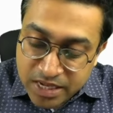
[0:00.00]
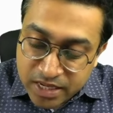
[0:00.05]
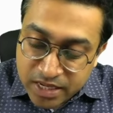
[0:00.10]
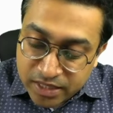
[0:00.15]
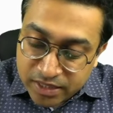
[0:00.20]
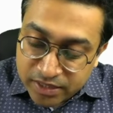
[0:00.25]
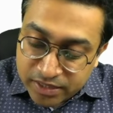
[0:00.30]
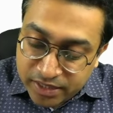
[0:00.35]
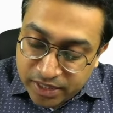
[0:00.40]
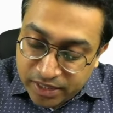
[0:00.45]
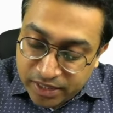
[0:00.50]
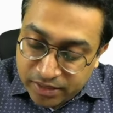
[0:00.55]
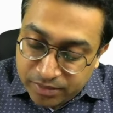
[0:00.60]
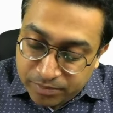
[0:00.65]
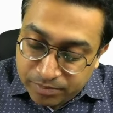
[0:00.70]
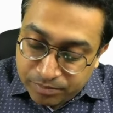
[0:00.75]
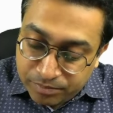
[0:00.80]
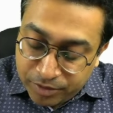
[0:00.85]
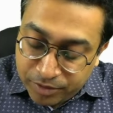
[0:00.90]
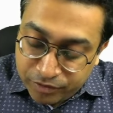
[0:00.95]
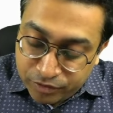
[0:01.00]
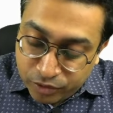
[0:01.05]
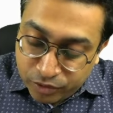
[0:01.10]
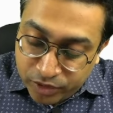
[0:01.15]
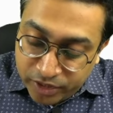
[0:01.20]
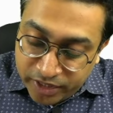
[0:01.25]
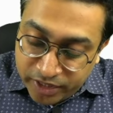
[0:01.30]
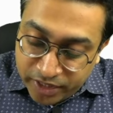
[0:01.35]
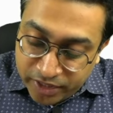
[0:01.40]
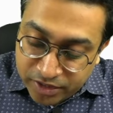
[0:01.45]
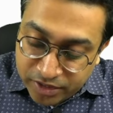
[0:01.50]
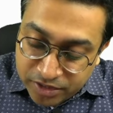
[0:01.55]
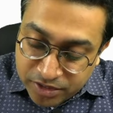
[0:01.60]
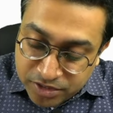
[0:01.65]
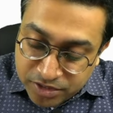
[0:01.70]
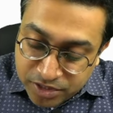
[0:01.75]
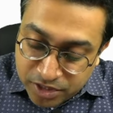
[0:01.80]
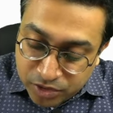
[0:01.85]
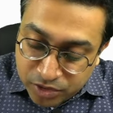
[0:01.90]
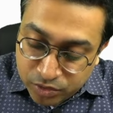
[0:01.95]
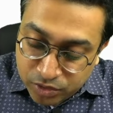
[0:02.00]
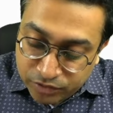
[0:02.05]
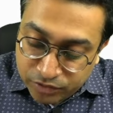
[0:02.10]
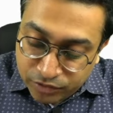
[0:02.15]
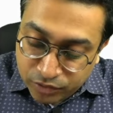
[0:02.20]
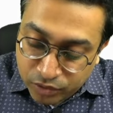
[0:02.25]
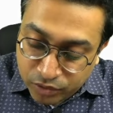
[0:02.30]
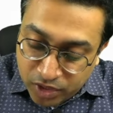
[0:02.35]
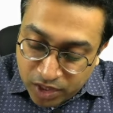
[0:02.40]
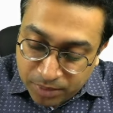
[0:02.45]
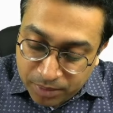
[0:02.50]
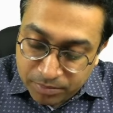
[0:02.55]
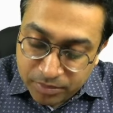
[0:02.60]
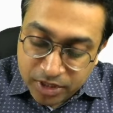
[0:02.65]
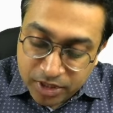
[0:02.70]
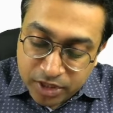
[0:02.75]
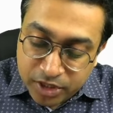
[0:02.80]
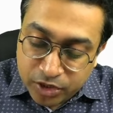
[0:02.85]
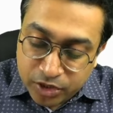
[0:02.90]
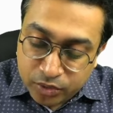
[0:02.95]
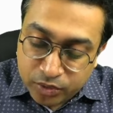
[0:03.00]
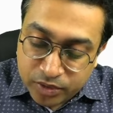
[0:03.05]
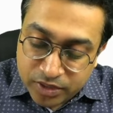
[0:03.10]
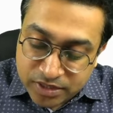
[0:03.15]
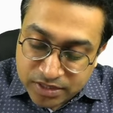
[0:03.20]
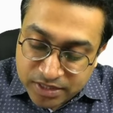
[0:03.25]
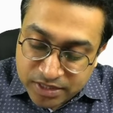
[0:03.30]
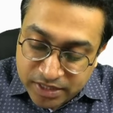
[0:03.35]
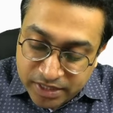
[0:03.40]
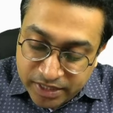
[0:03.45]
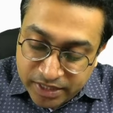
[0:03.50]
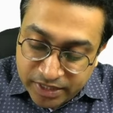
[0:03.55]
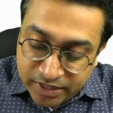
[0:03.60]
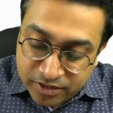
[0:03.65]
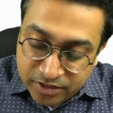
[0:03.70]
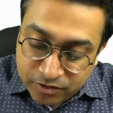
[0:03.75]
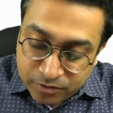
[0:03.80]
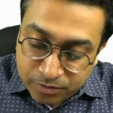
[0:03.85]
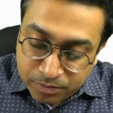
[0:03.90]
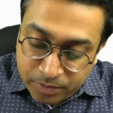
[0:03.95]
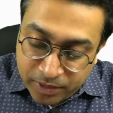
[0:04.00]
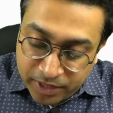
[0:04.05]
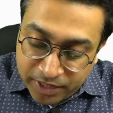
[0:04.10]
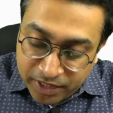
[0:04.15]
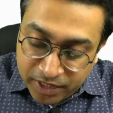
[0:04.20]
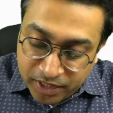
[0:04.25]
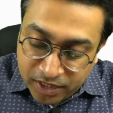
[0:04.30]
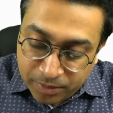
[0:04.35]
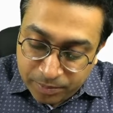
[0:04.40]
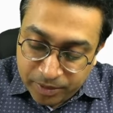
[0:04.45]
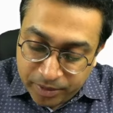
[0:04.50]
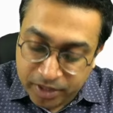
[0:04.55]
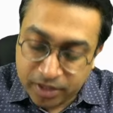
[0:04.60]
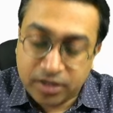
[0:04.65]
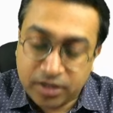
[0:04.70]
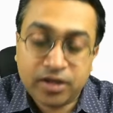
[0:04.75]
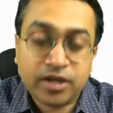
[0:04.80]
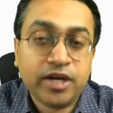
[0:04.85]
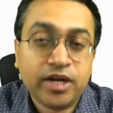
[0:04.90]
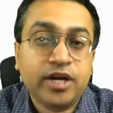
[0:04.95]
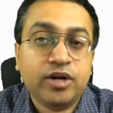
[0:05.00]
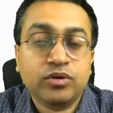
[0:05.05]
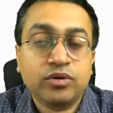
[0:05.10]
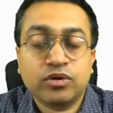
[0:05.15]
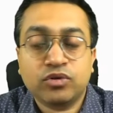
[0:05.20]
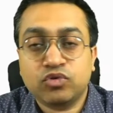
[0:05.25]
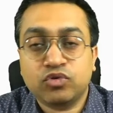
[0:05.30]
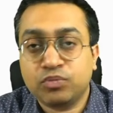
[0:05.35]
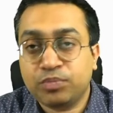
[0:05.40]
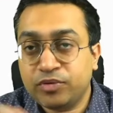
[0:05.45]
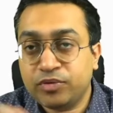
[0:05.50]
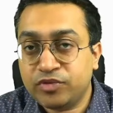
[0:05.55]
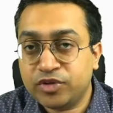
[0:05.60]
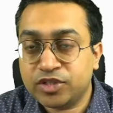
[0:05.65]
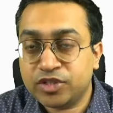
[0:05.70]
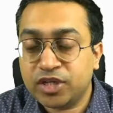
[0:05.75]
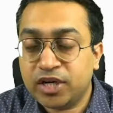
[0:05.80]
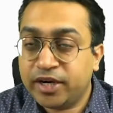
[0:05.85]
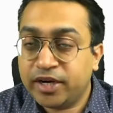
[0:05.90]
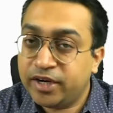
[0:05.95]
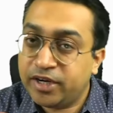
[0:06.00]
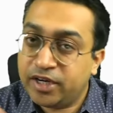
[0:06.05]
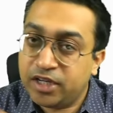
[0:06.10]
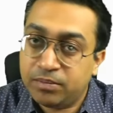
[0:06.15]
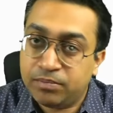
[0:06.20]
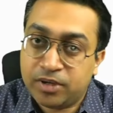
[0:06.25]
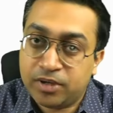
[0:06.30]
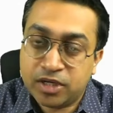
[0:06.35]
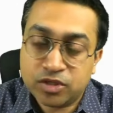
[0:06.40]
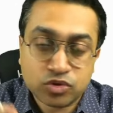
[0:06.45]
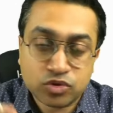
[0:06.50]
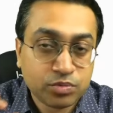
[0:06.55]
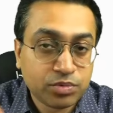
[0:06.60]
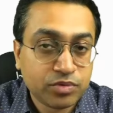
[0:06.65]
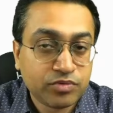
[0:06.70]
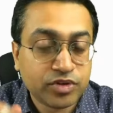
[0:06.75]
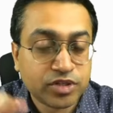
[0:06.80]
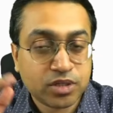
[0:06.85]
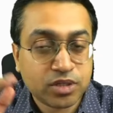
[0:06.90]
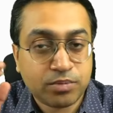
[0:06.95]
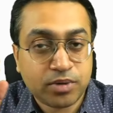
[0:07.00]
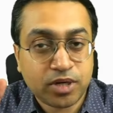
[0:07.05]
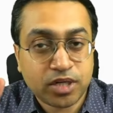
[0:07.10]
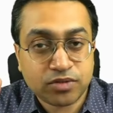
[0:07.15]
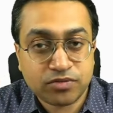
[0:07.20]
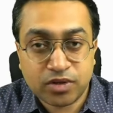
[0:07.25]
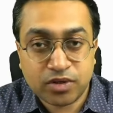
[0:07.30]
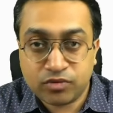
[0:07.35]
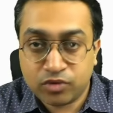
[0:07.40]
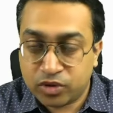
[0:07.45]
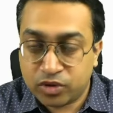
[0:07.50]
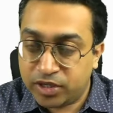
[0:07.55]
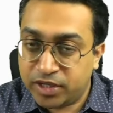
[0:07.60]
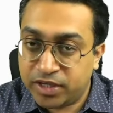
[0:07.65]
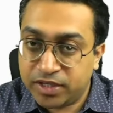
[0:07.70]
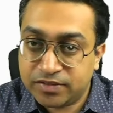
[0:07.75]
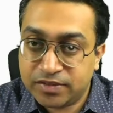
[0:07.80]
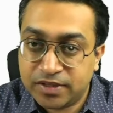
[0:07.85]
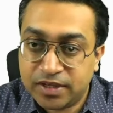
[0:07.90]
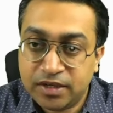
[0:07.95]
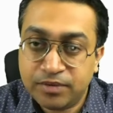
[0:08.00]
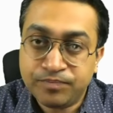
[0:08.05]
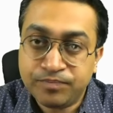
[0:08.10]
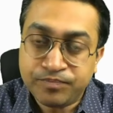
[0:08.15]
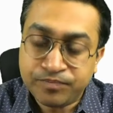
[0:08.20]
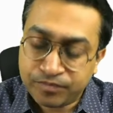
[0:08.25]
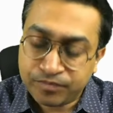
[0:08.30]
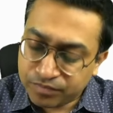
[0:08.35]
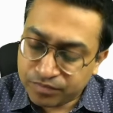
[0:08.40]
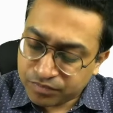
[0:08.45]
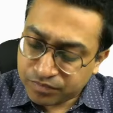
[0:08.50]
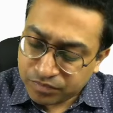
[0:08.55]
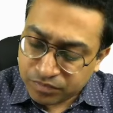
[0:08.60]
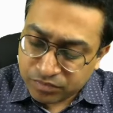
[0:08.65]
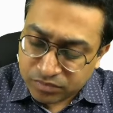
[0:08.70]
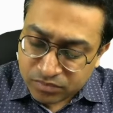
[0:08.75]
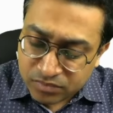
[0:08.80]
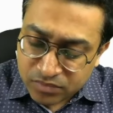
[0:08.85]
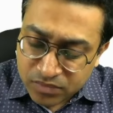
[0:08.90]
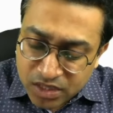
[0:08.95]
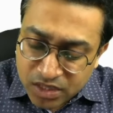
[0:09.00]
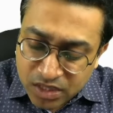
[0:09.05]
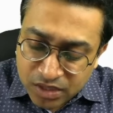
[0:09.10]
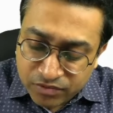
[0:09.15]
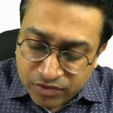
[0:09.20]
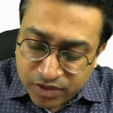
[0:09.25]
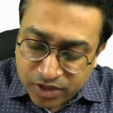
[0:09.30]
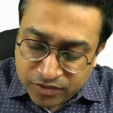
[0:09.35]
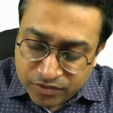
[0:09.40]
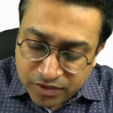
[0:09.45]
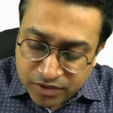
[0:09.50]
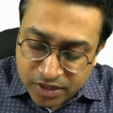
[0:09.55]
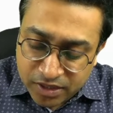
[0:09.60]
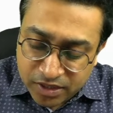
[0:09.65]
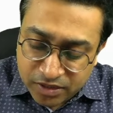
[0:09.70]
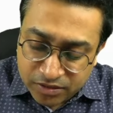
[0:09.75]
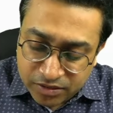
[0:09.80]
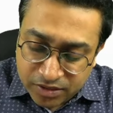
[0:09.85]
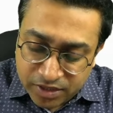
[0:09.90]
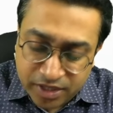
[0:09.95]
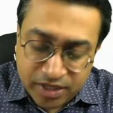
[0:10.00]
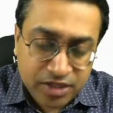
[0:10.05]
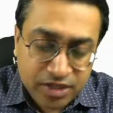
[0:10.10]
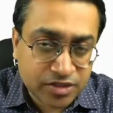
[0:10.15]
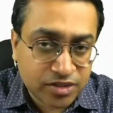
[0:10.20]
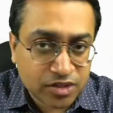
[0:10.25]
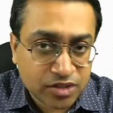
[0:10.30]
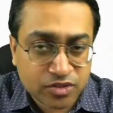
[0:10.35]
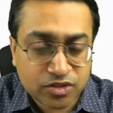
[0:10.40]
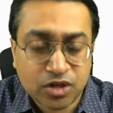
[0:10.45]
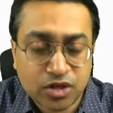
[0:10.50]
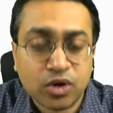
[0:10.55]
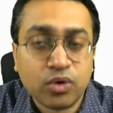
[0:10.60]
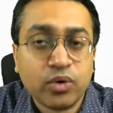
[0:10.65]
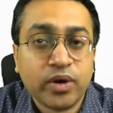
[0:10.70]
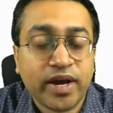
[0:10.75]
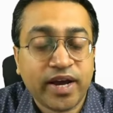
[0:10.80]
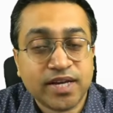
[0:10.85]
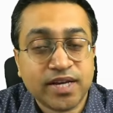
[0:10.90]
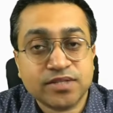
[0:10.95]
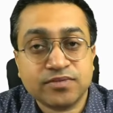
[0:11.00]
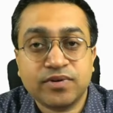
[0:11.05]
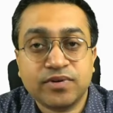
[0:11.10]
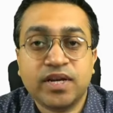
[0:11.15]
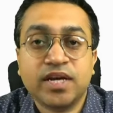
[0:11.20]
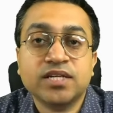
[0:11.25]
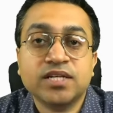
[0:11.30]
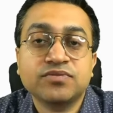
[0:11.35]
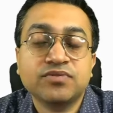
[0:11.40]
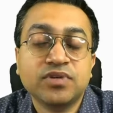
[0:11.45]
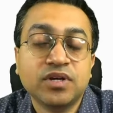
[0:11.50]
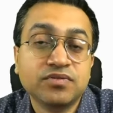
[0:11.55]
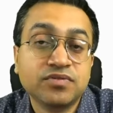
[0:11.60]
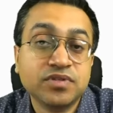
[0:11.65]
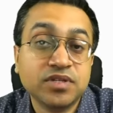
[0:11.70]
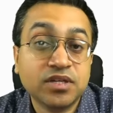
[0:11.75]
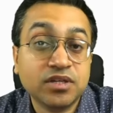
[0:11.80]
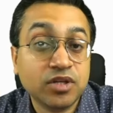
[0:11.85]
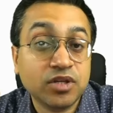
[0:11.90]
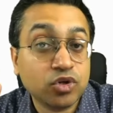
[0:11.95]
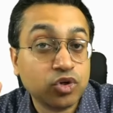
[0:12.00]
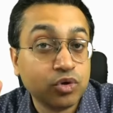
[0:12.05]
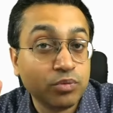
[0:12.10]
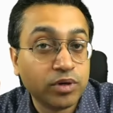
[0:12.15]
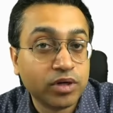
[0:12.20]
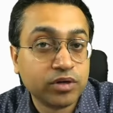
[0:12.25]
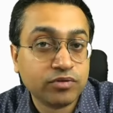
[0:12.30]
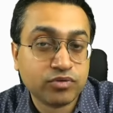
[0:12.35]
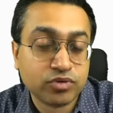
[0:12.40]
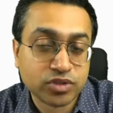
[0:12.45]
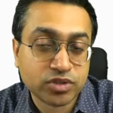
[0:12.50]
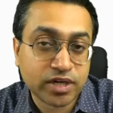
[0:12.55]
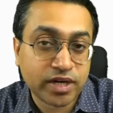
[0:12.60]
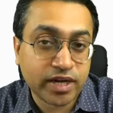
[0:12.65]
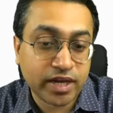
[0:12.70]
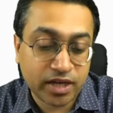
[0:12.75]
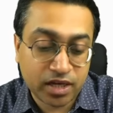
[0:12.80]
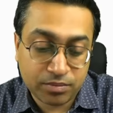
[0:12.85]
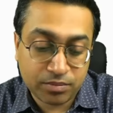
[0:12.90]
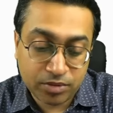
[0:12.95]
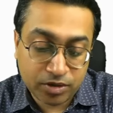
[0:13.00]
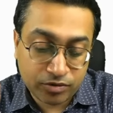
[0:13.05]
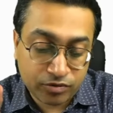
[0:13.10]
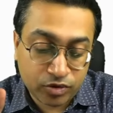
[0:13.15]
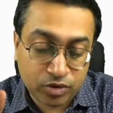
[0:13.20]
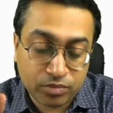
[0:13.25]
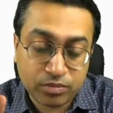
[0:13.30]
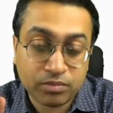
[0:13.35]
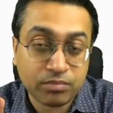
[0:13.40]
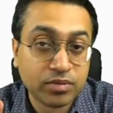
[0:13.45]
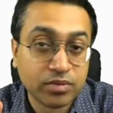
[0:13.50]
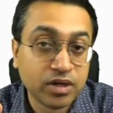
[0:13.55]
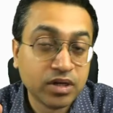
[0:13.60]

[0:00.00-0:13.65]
Then before it enters into the forearm, you can see it is splitting up here into the superficial and a deep branch. Superficial branch we have already seen, we have seen in 3D just now, as well as we have seen in the cubital fossa diagram. If you remember